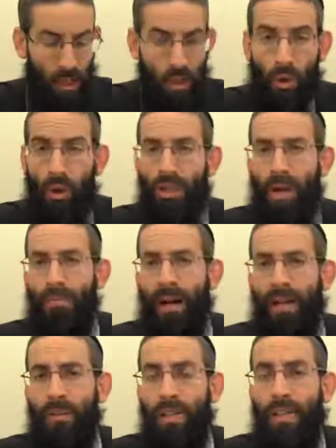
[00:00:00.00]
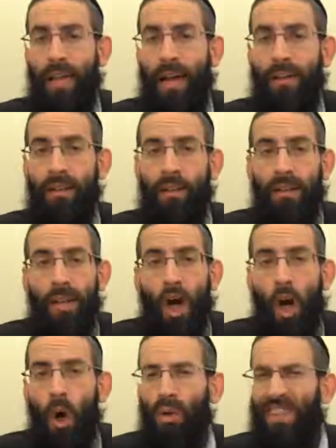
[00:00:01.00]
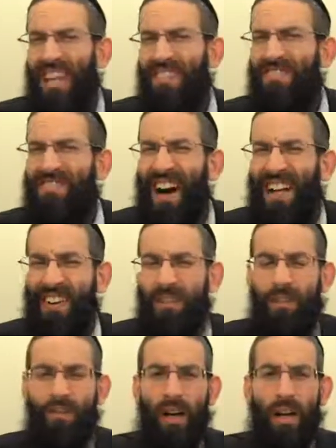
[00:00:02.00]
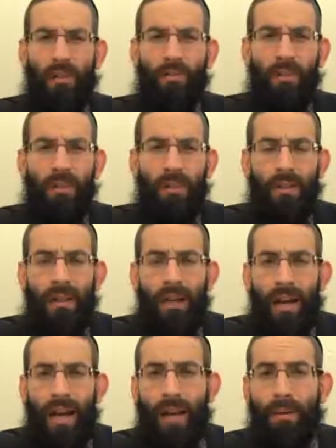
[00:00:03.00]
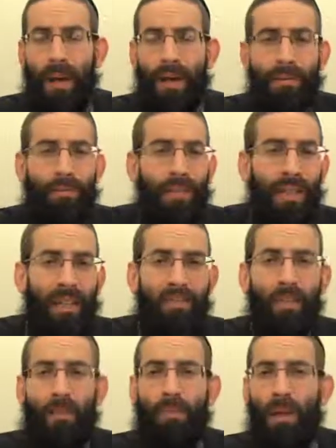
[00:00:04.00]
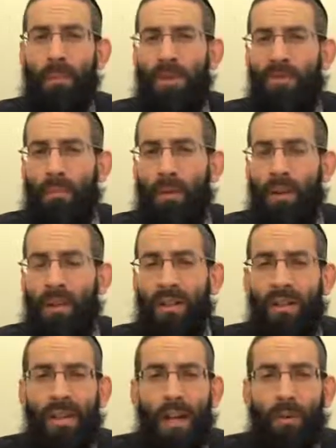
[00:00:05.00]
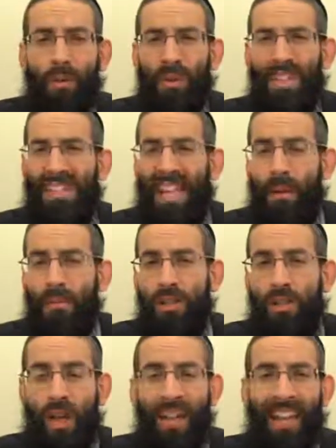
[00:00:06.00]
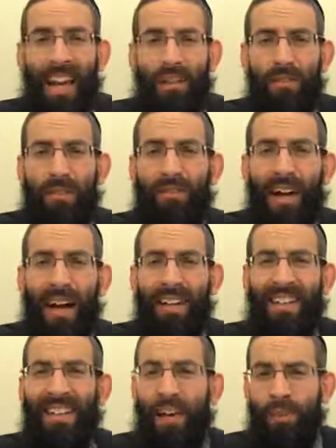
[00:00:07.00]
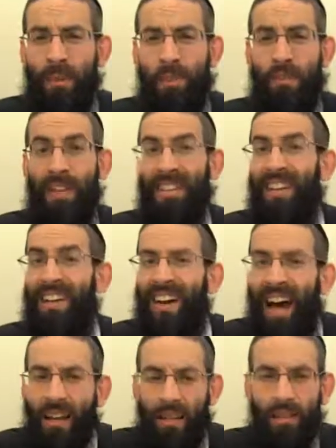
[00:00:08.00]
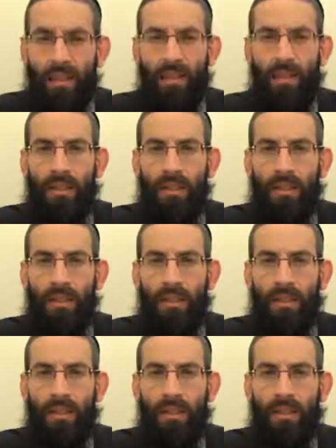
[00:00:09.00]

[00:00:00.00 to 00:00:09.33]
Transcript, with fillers: So according to Abaye, once again, only a valid divrayim, a a chiv d'rabanan, mitzvah d'rabanan, which was established on account of a vada, a definite mitzvah like Ner Chanukah,